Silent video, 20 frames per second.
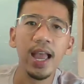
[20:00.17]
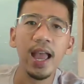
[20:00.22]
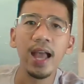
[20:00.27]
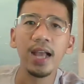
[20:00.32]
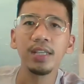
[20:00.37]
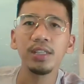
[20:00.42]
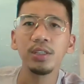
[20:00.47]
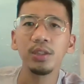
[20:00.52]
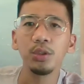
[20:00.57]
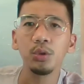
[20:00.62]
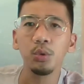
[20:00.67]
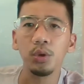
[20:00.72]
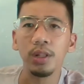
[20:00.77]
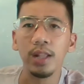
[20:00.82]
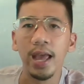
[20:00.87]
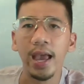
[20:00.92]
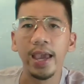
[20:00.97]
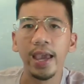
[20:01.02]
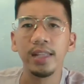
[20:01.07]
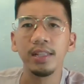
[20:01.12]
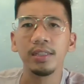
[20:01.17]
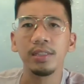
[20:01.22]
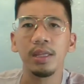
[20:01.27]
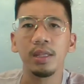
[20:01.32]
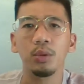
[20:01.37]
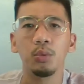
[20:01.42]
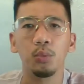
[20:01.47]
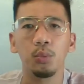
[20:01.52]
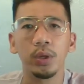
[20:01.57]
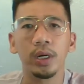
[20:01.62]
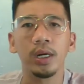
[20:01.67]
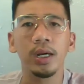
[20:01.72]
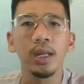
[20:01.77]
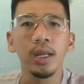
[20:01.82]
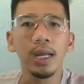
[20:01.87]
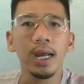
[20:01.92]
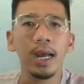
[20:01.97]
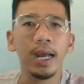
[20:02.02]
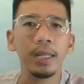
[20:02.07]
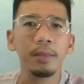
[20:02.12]
reacts to lines that
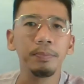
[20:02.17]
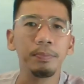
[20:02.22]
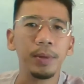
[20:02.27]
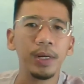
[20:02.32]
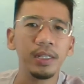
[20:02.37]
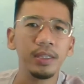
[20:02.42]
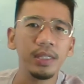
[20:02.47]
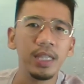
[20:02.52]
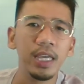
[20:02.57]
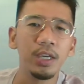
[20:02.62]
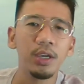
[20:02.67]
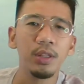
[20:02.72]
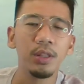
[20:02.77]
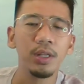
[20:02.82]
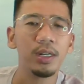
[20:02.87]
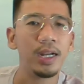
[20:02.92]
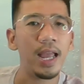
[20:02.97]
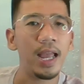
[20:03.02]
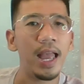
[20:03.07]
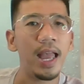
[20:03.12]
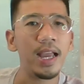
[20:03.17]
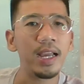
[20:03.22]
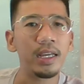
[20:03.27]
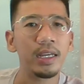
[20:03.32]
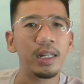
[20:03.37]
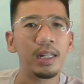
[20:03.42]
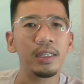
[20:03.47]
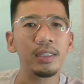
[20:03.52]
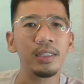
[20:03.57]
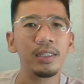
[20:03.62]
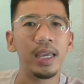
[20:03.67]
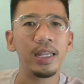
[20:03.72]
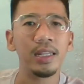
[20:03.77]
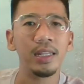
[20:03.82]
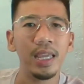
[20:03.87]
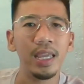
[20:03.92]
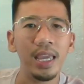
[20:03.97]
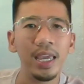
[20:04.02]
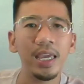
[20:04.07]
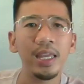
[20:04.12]
were at particular
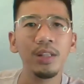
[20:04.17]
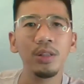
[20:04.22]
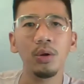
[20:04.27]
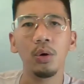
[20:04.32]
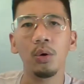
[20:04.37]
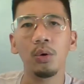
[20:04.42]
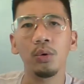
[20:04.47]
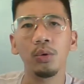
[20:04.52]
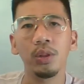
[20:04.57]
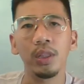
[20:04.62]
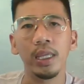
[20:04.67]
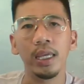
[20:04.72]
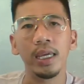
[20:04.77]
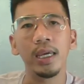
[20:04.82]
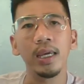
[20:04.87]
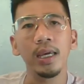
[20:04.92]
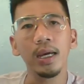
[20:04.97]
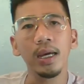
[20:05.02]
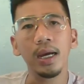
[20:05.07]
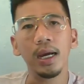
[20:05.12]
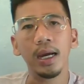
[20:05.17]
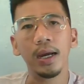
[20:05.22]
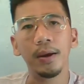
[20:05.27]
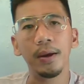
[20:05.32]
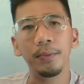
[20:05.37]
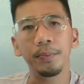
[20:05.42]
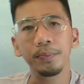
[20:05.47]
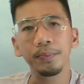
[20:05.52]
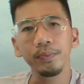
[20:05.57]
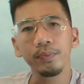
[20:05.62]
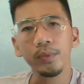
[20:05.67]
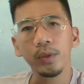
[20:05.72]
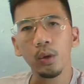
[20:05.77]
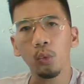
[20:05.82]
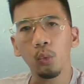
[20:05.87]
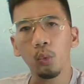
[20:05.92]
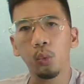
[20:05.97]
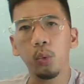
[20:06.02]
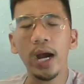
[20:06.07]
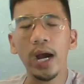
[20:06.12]
angles and in only
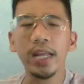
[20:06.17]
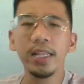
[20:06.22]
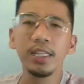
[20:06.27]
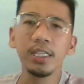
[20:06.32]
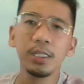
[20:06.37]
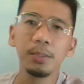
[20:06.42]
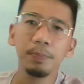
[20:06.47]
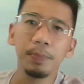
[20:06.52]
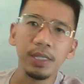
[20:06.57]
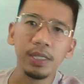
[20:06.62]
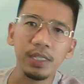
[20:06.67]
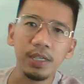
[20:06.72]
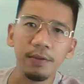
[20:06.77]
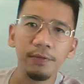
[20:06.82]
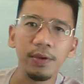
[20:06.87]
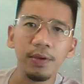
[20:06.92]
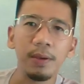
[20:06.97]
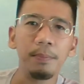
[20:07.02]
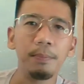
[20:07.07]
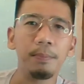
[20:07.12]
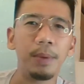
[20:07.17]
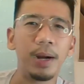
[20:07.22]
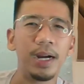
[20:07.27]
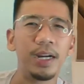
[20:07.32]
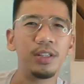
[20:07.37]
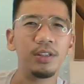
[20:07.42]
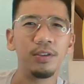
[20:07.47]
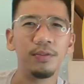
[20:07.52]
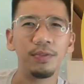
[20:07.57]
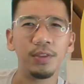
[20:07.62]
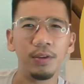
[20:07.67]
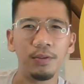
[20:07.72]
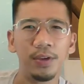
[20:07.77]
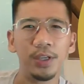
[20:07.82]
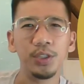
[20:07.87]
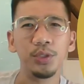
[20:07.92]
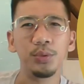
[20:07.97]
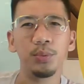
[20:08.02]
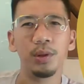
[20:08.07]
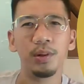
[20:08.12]
one specific part of
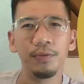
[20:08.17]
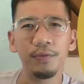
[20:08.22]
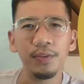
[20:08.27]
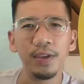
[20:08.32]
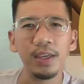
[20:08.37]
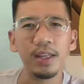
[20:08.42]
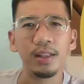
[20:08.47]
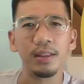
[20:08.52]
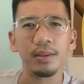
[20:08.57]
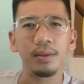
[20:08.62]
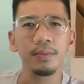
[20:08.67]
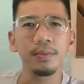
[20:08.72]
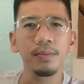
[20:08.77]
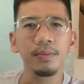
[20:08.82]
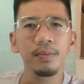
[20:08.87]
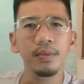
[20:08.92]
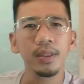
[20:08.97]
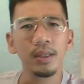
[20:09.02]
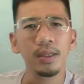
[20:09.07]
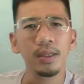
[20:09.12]
the visual field.